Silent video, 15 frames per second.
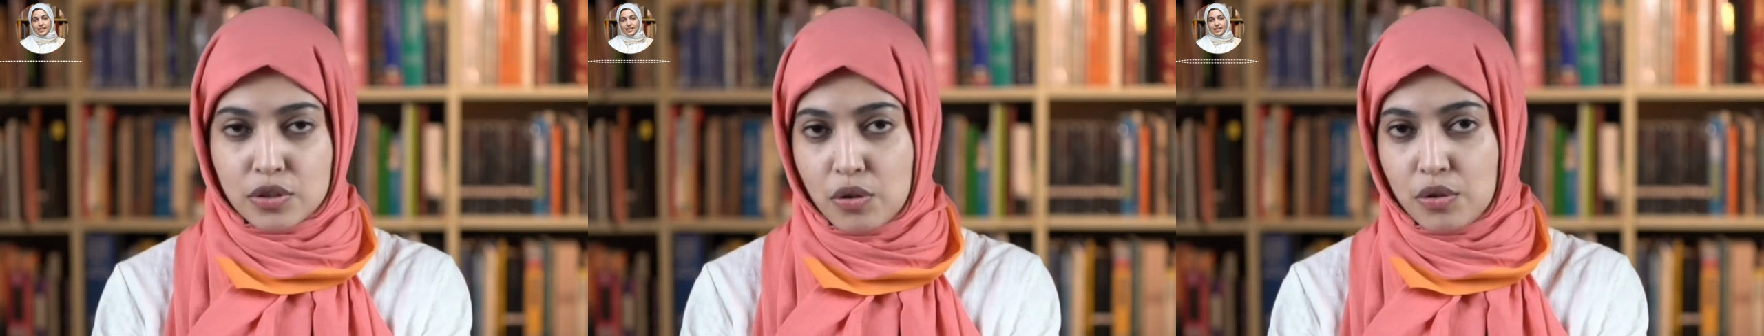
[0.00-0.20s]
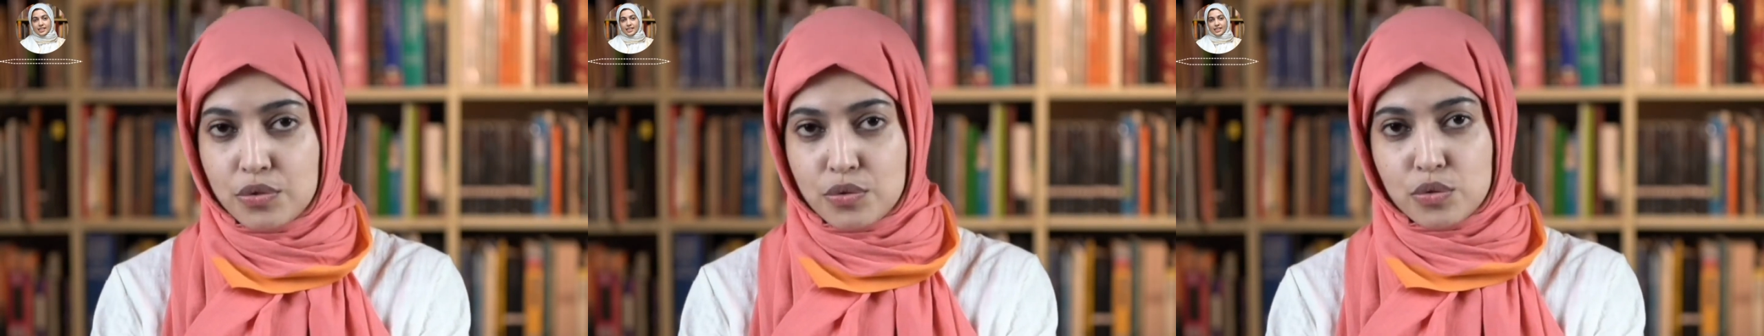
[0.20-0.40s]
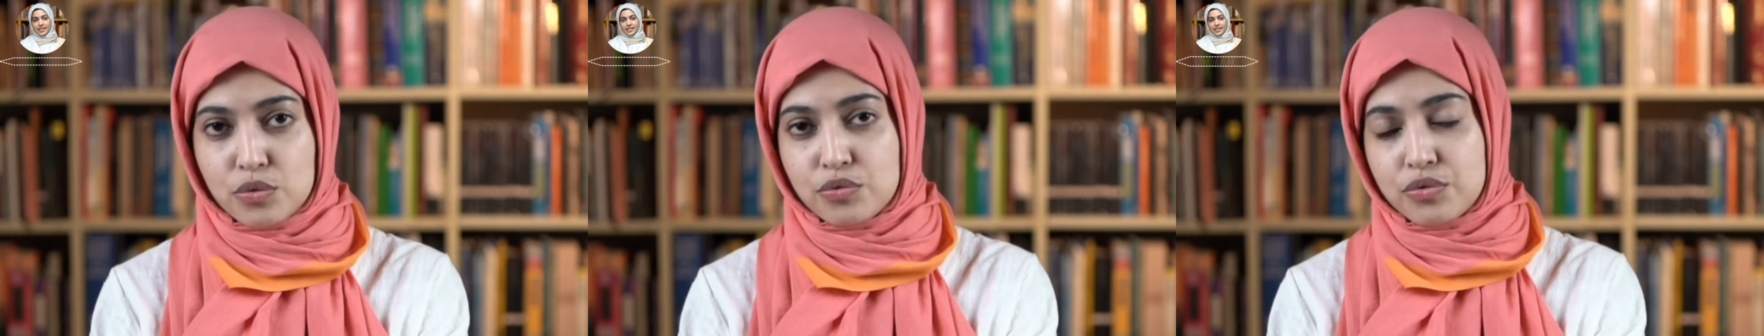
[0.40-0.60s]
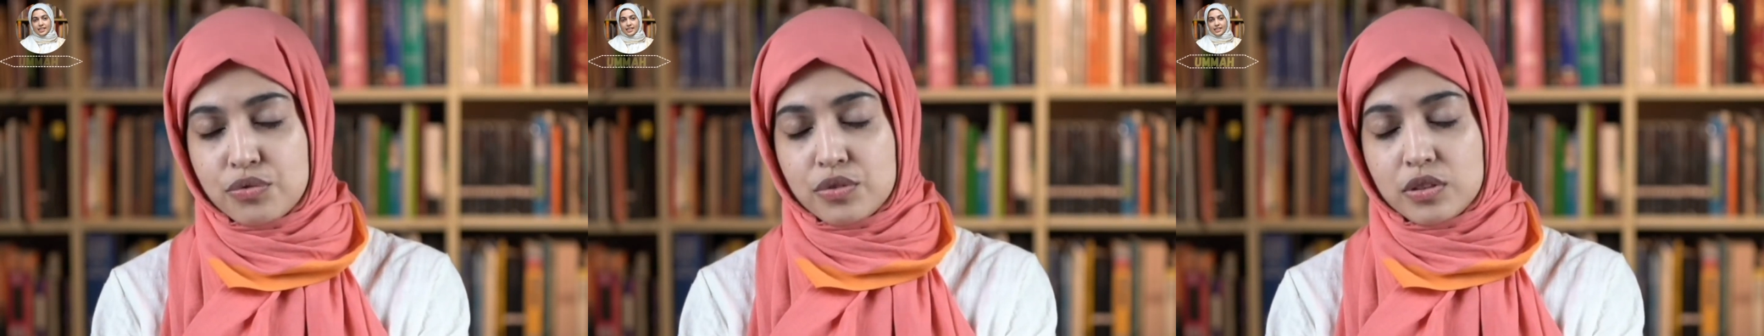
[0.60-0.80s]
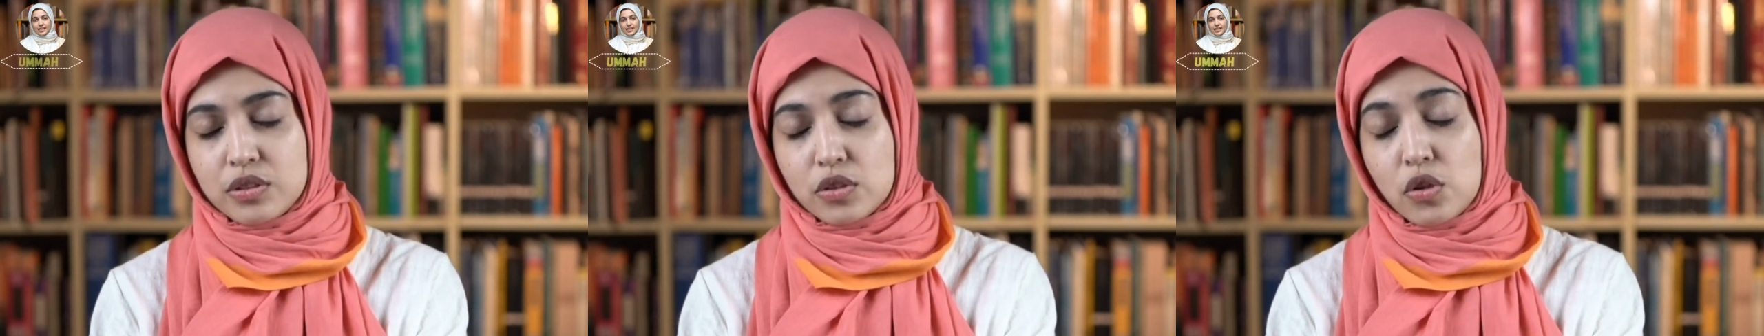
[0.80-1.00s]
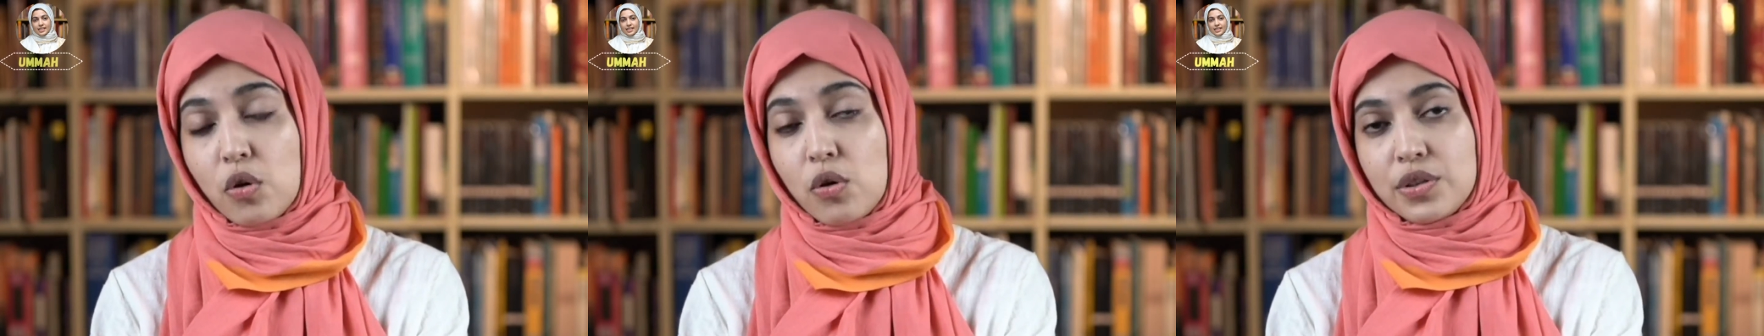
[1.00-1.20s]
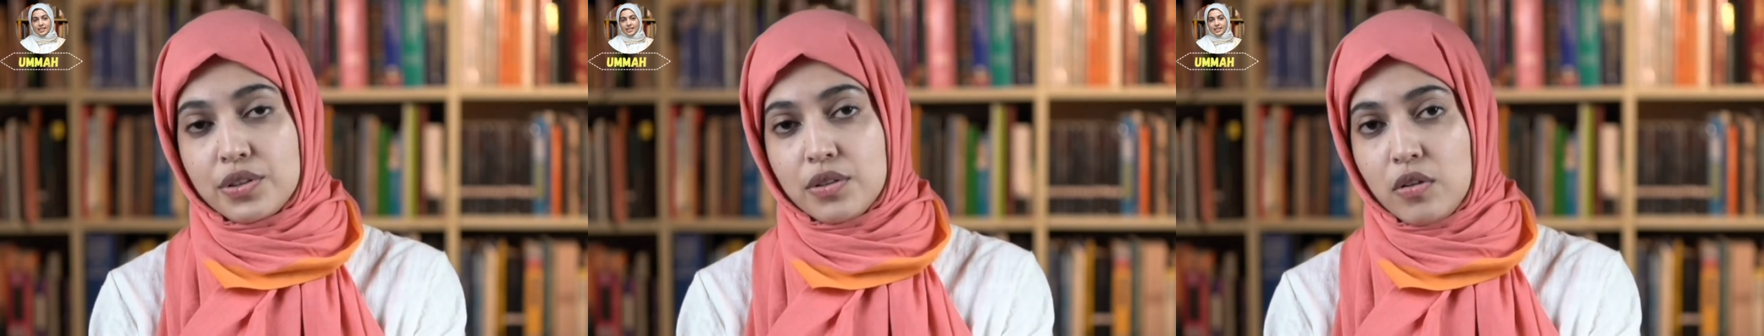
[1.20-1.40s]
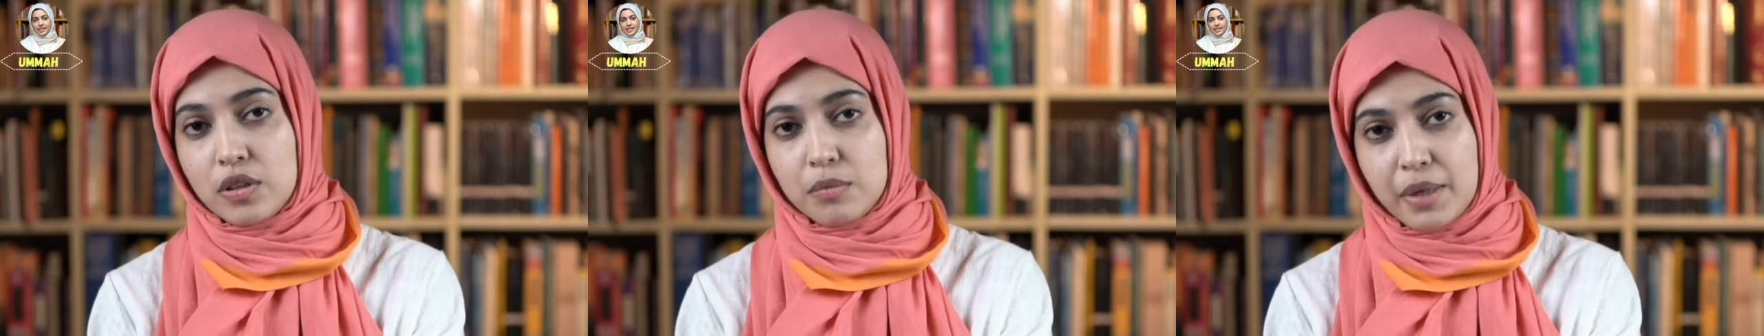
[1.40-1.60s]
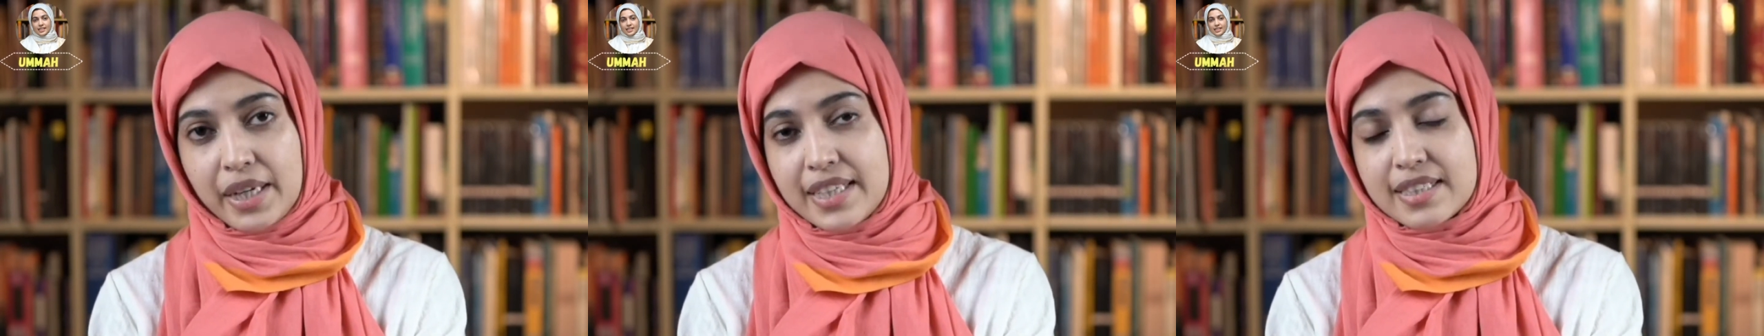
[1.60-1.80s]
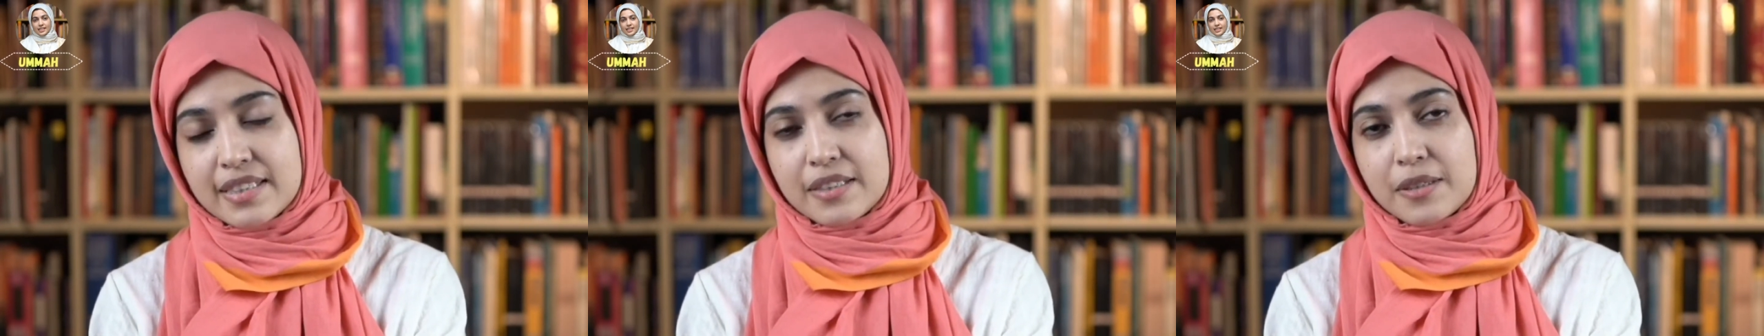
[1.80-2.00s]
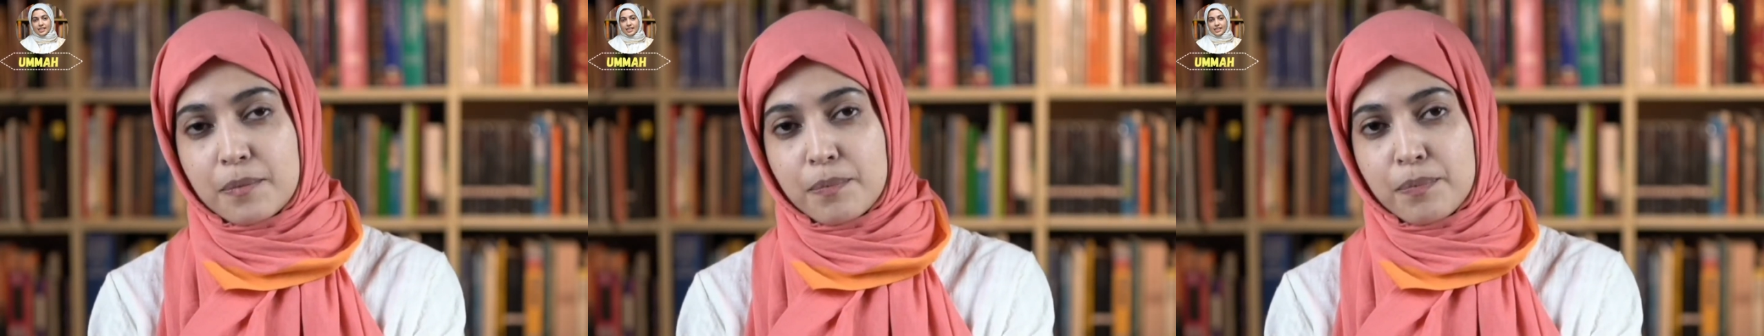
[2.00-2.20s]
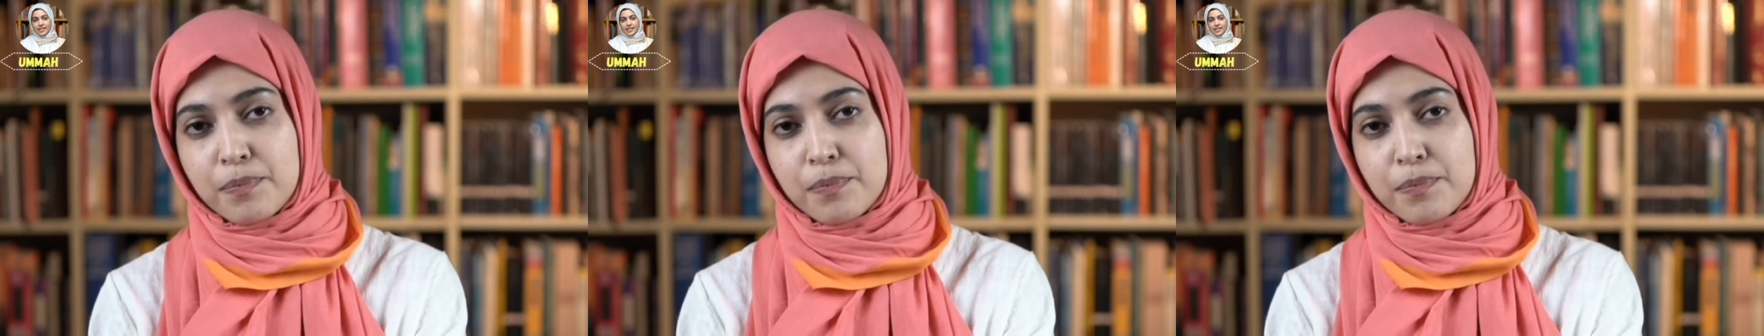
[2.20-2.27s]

cause of God Almighty.